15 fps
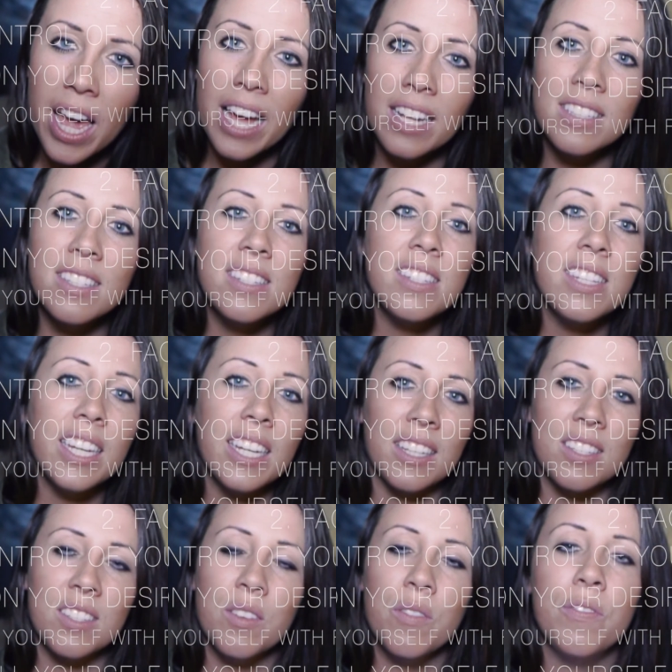And
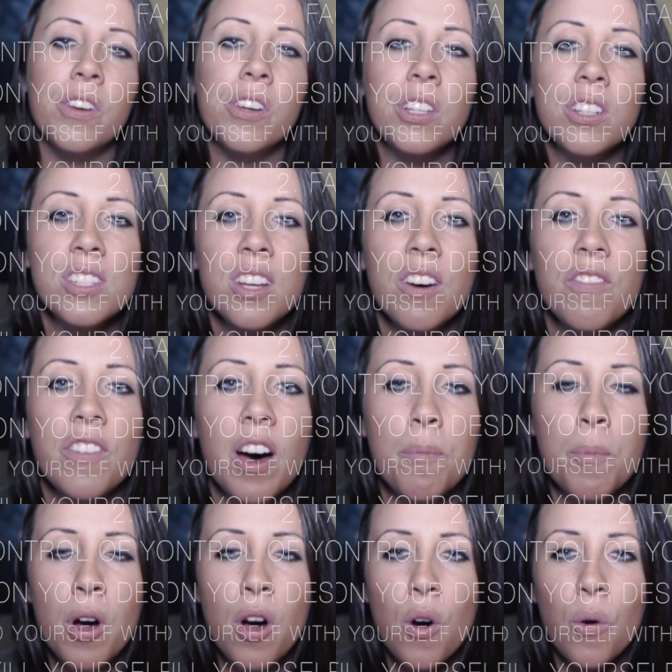6, fill yourself
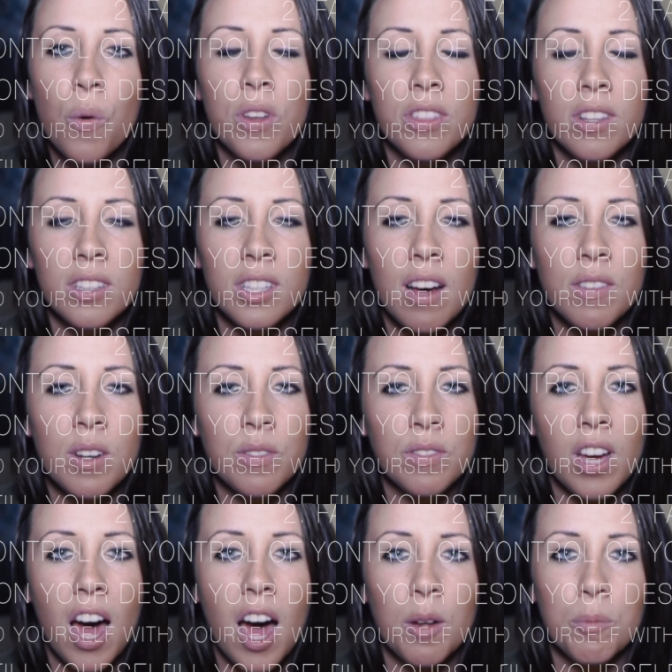up with the love of
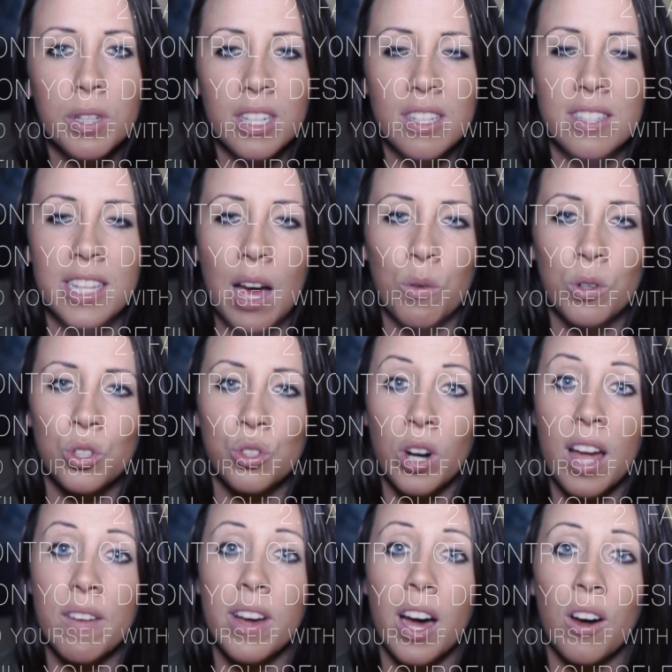God, because that will
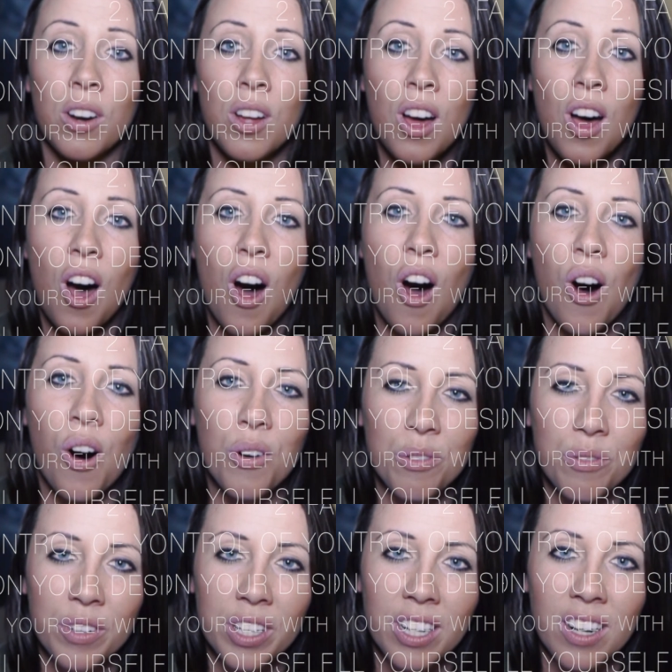drive out all
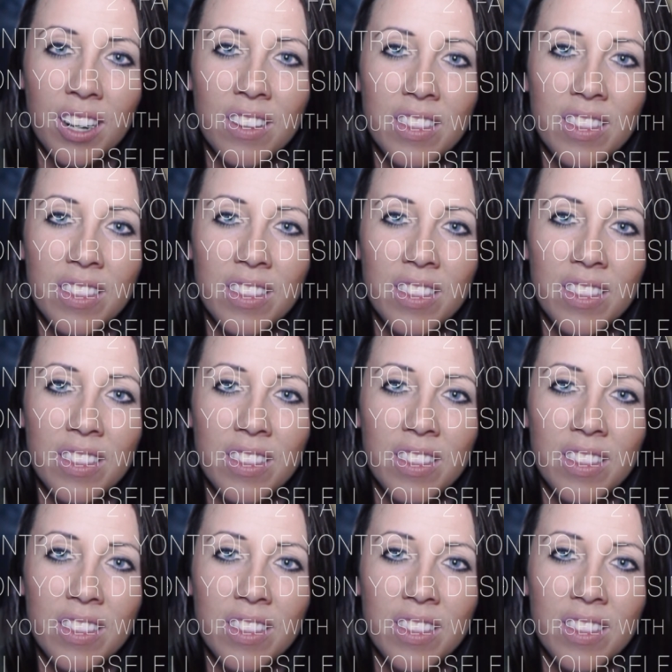fear.